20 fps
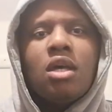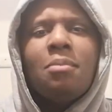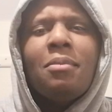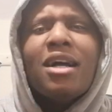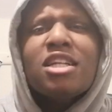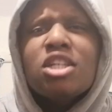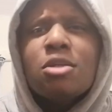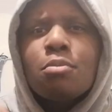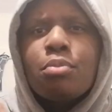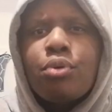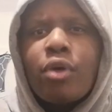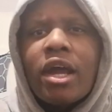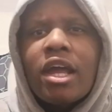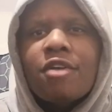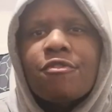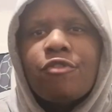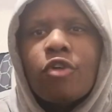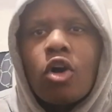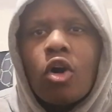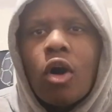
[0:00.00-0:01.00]
Imagine
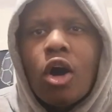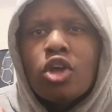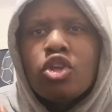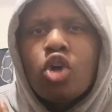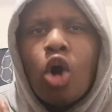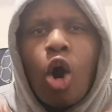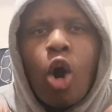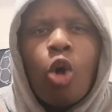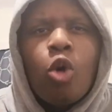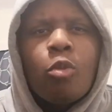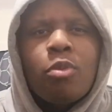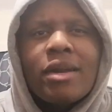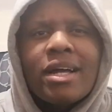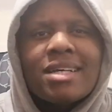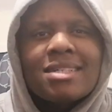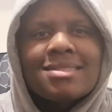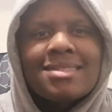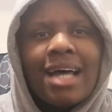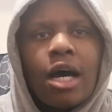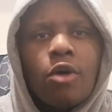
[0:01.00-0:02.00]
praying for your own
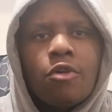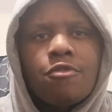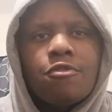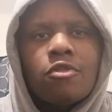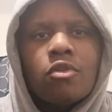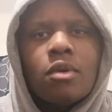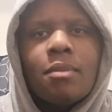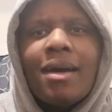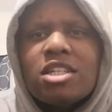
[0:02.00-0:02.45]
player's downfall.